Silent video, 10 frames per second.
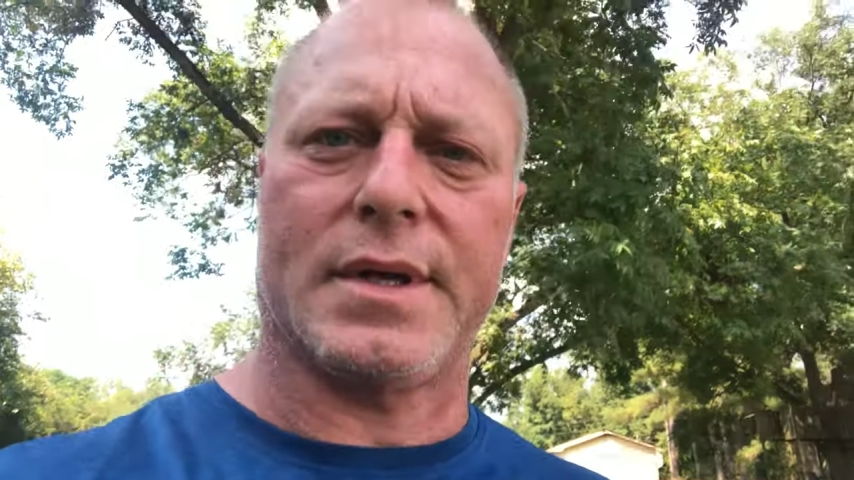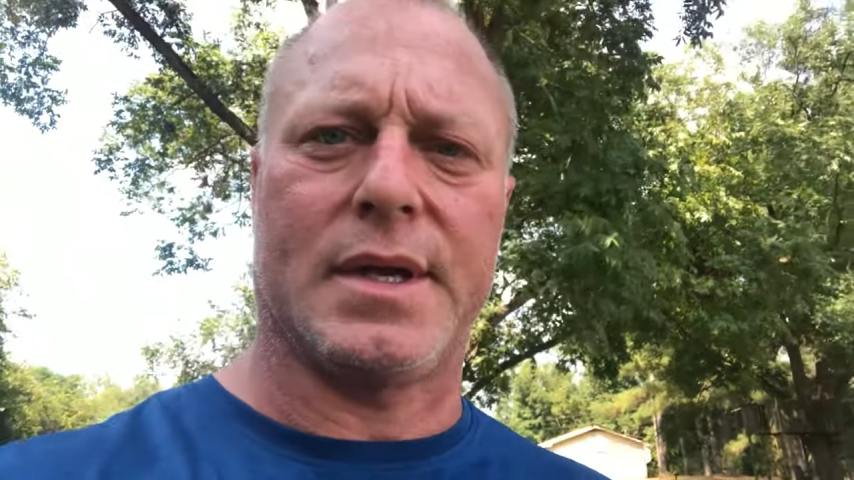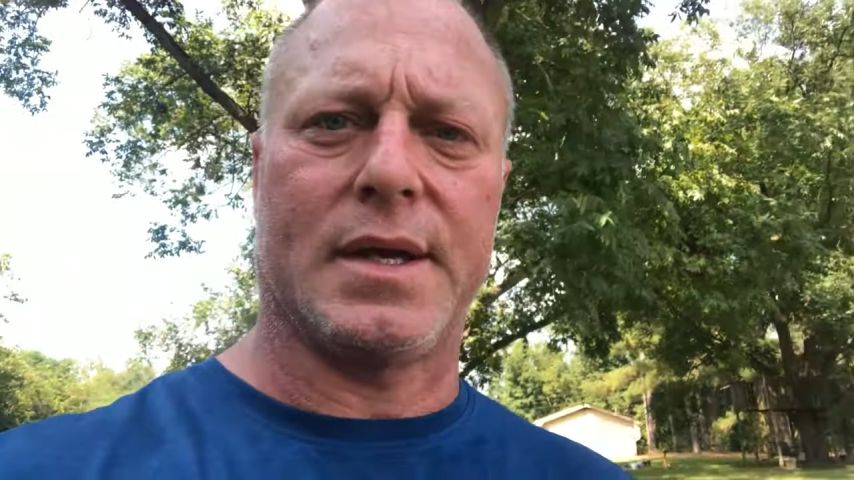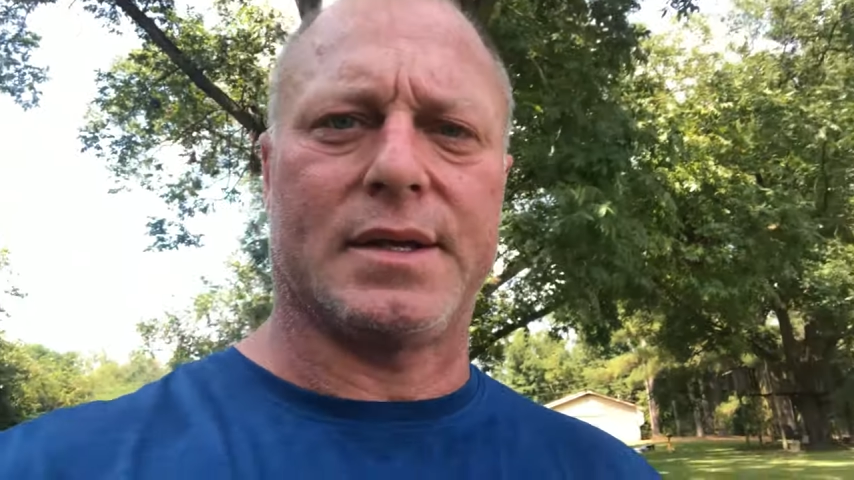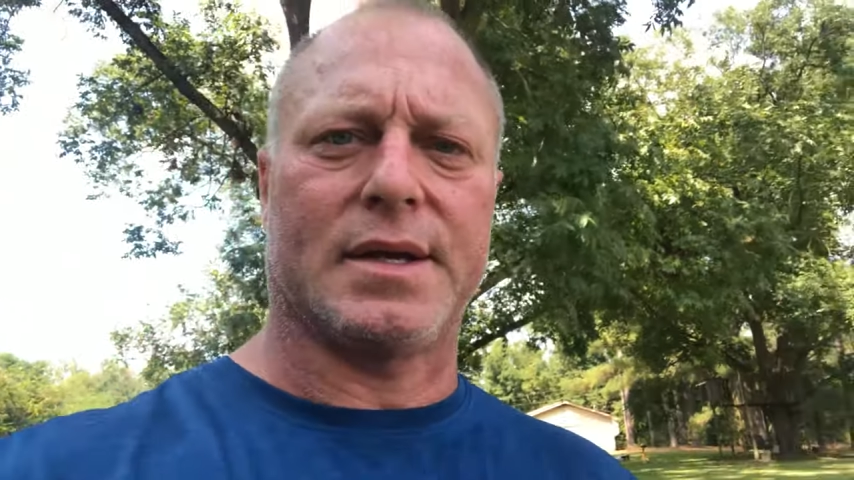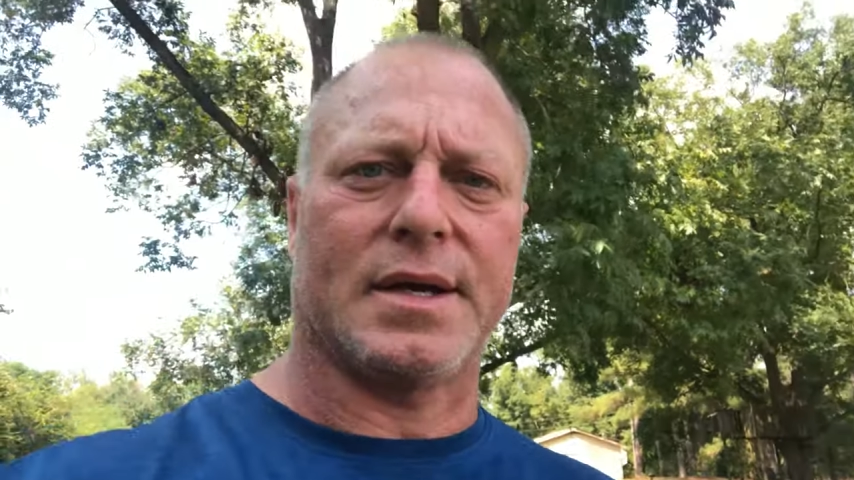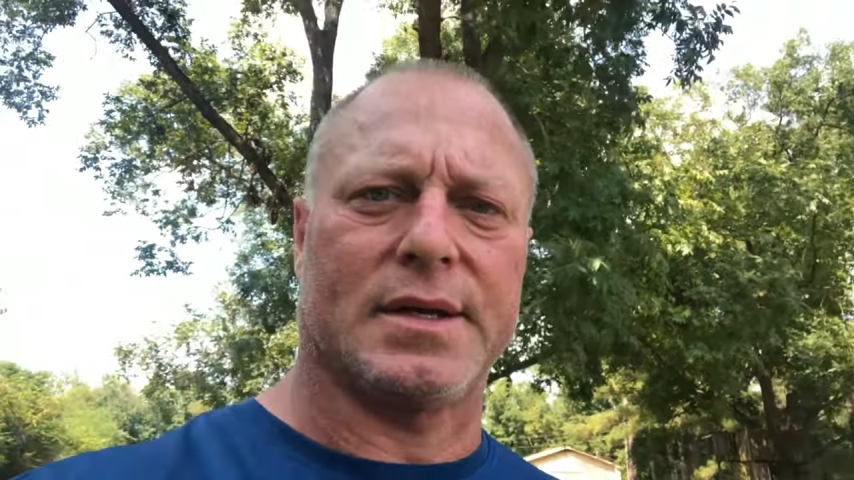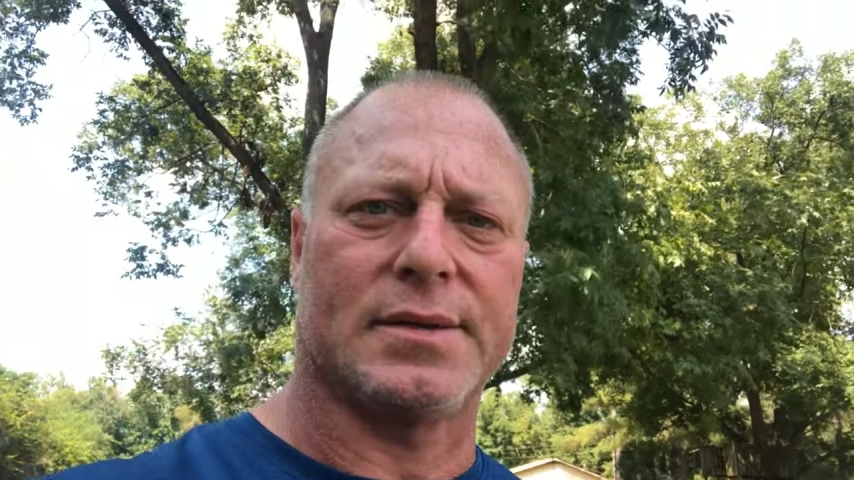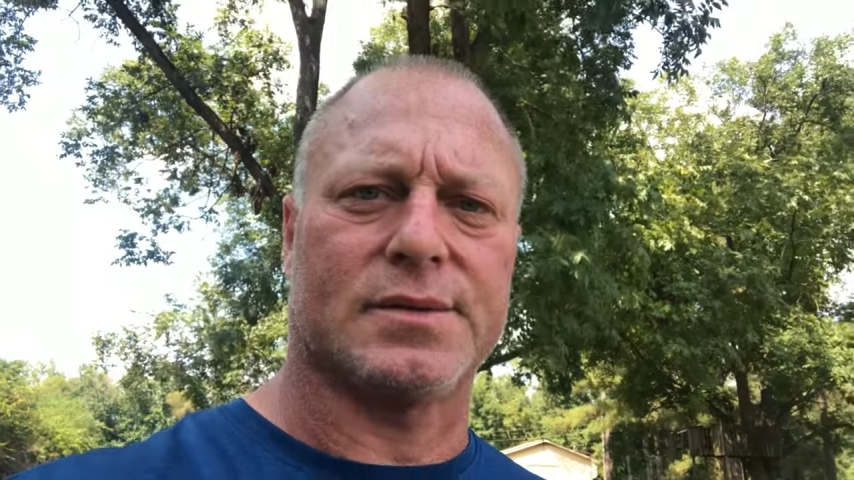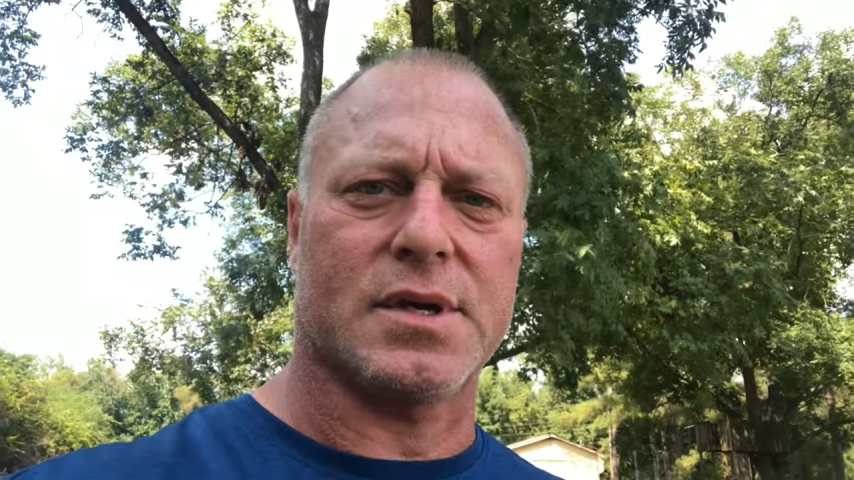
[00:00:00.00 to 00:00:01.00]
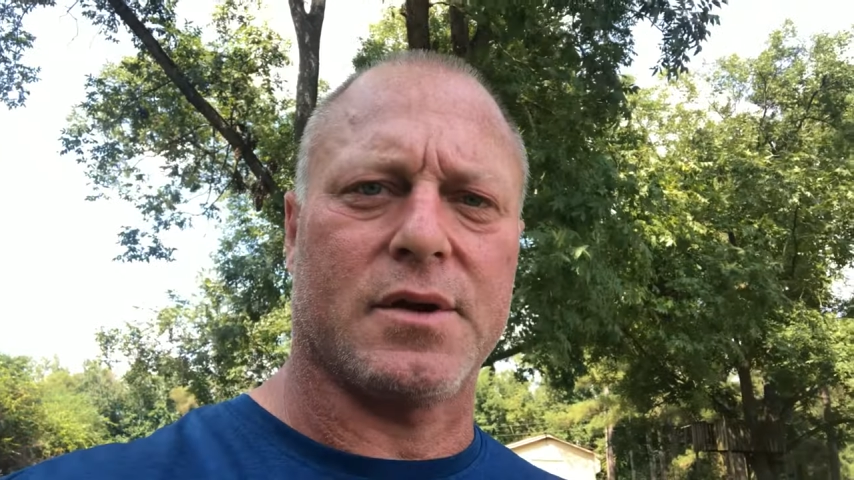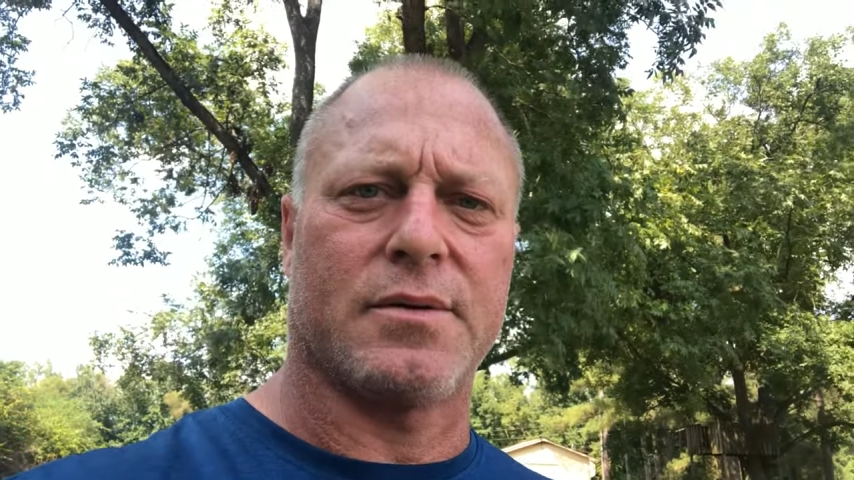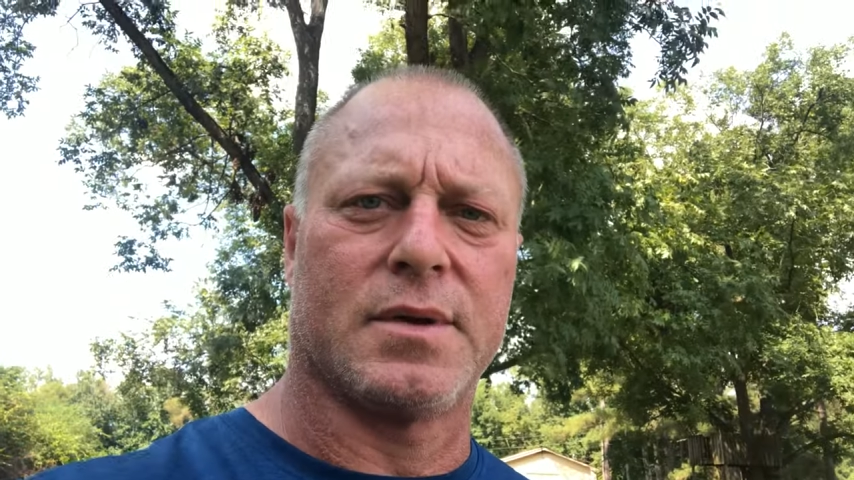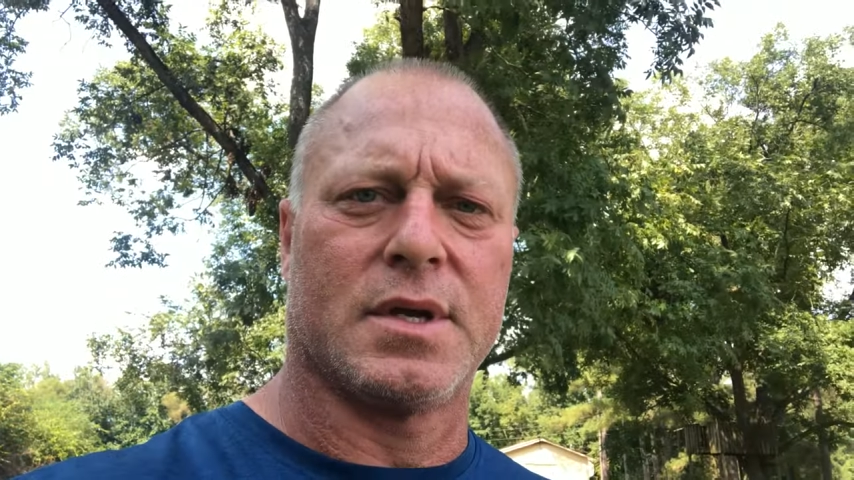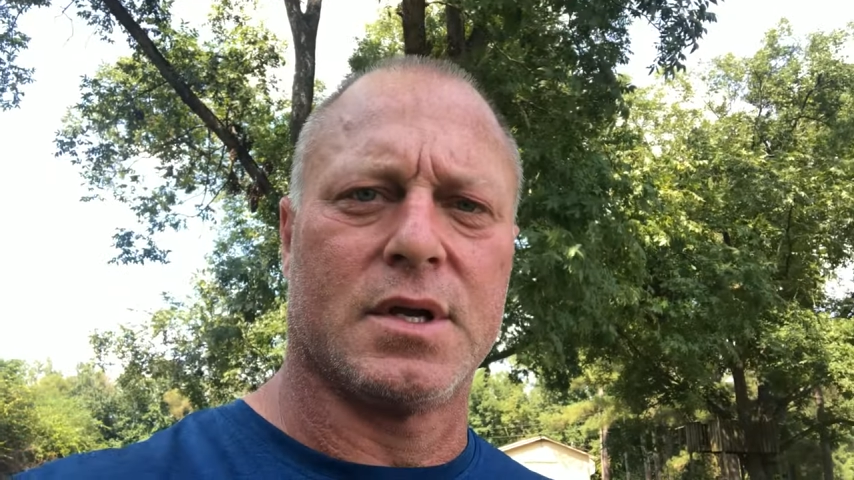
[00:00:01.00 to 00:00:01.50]
And so
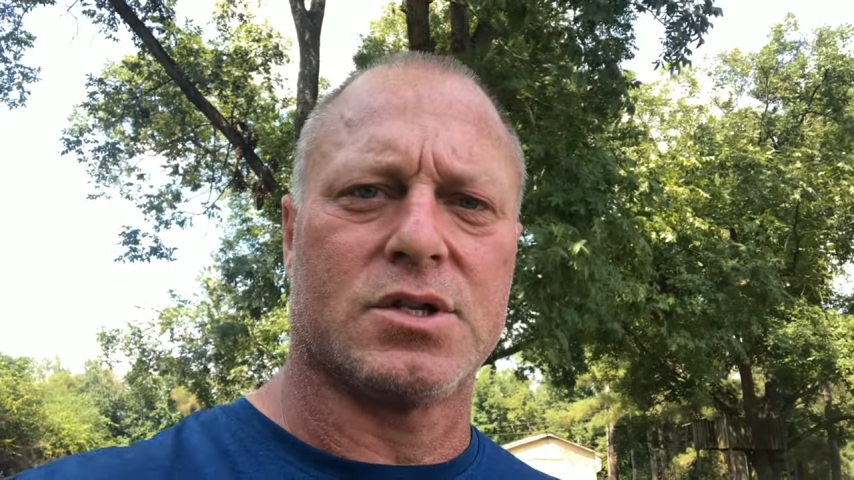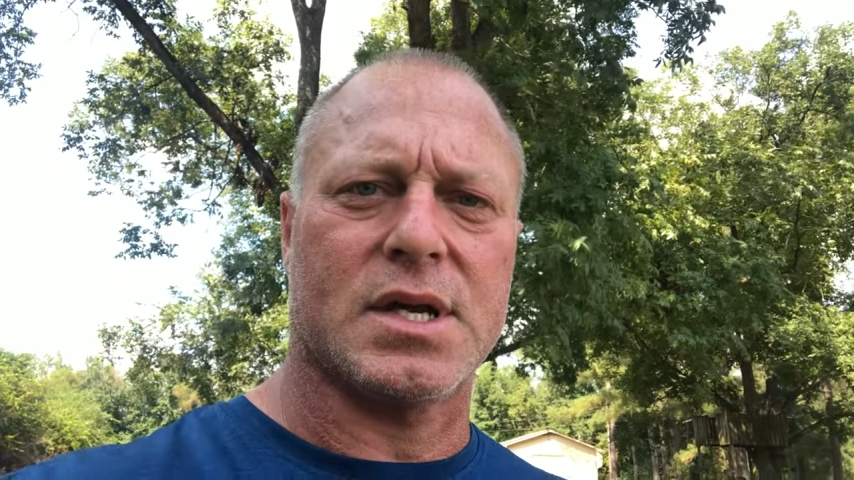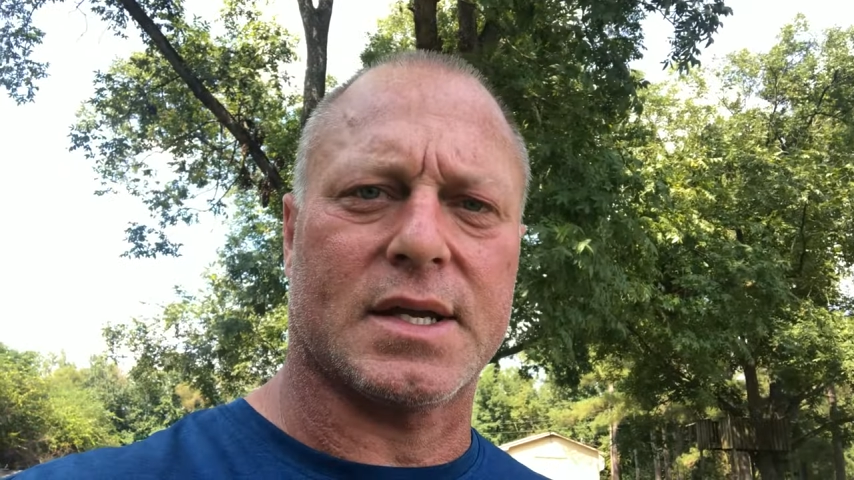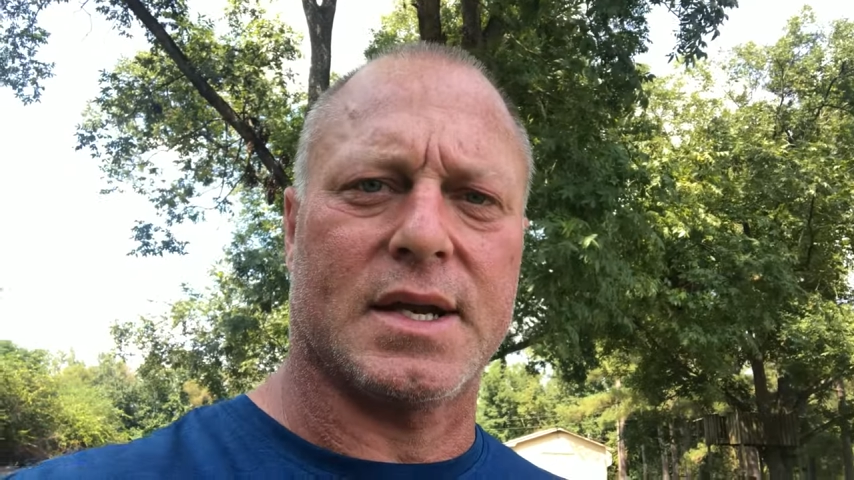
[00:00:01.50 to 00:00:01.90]
check